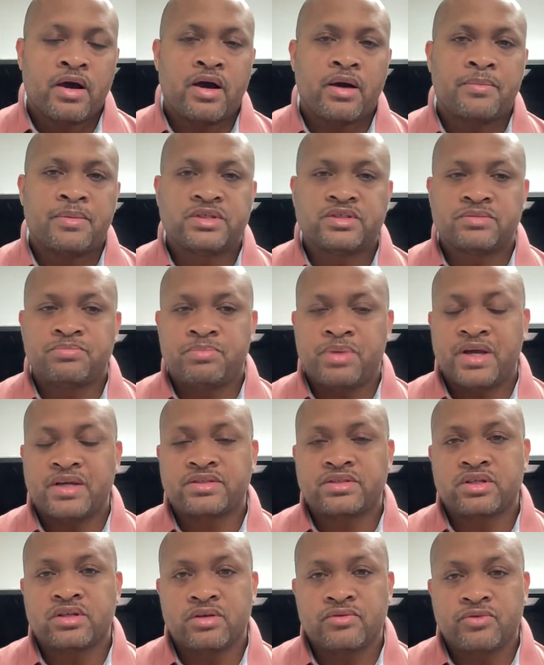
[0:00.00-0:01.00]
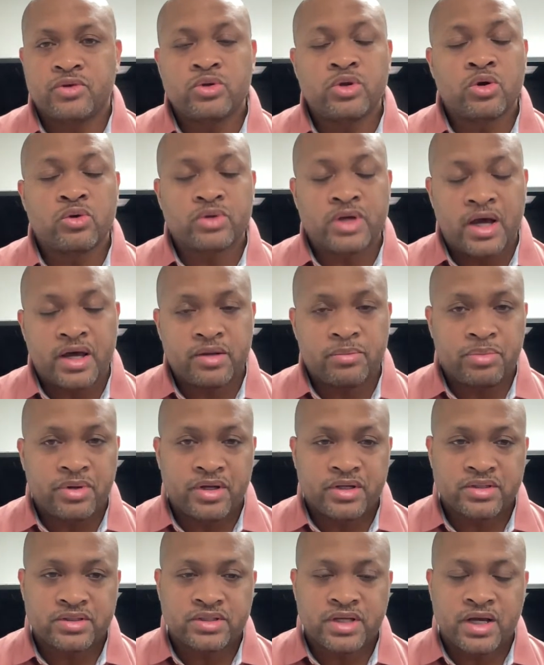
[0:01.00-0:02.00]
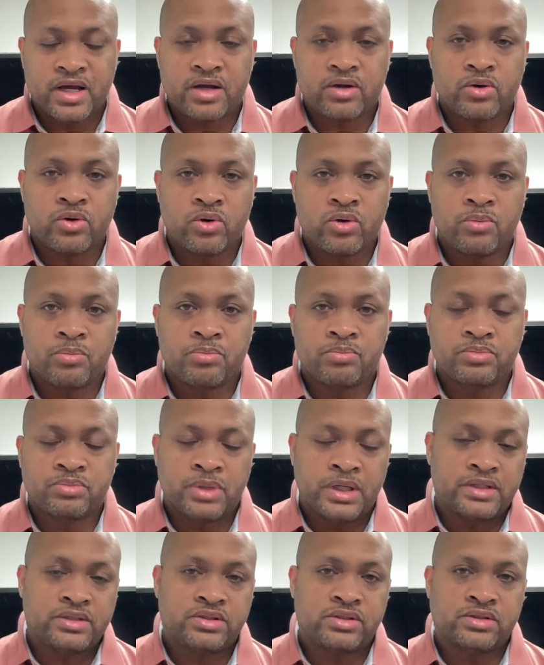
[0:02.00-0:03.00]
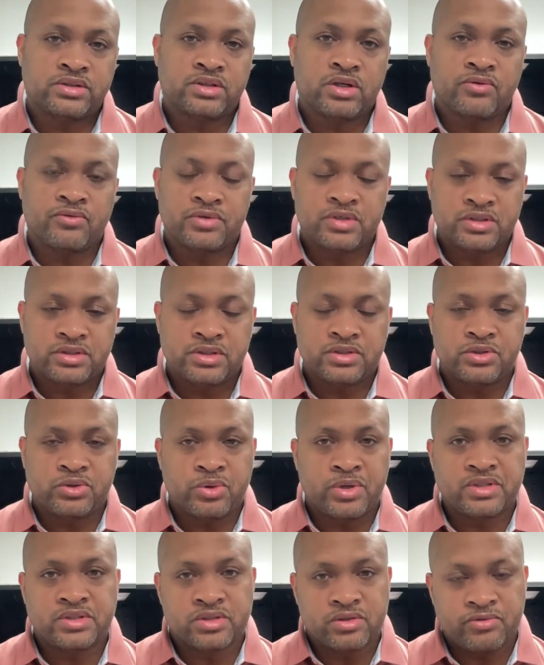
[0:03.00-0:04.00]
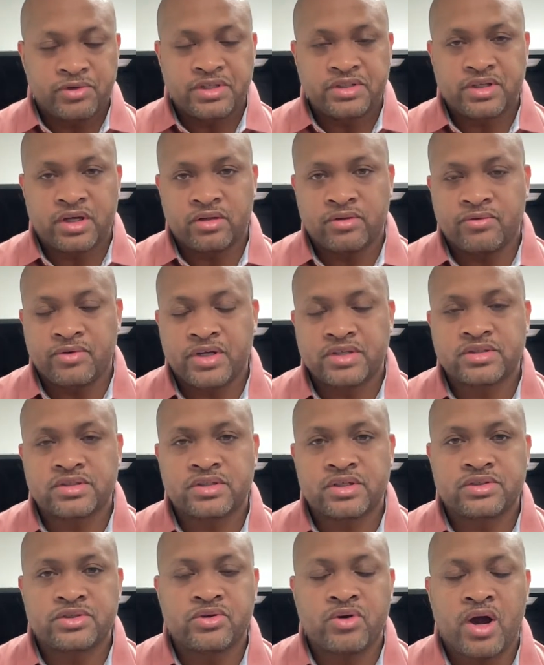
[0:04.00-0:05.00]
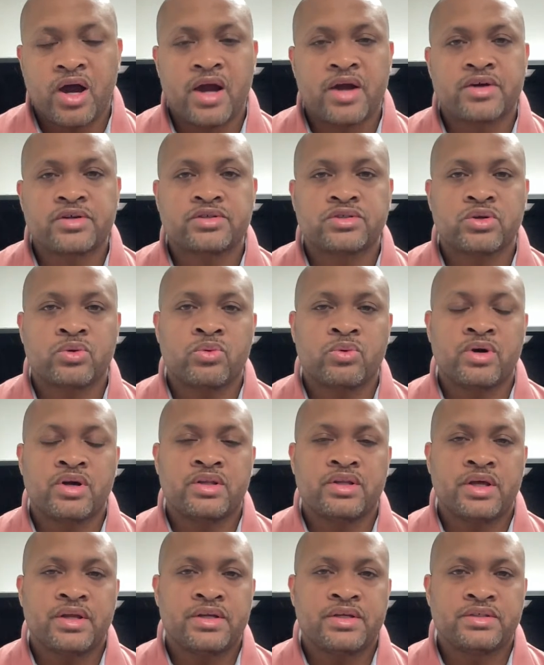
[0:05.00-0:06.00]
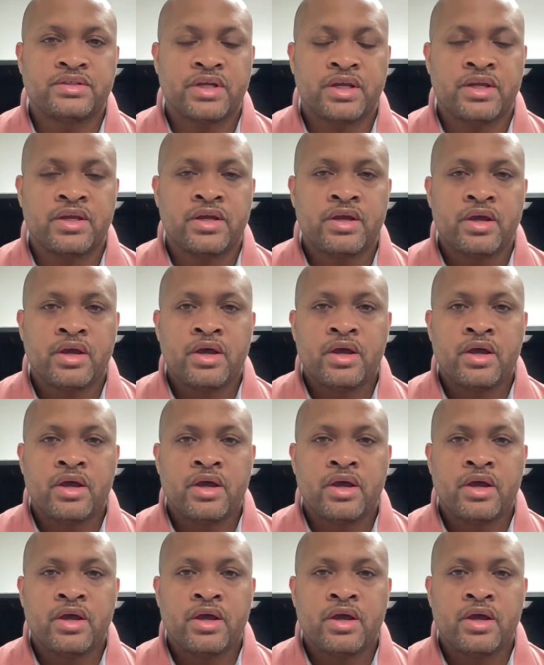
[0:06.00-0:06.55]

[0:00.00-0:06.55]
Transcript: It's best that if you don't know how to pick a stock or place yourself in the situation, the retail investor, that you hire someone that is a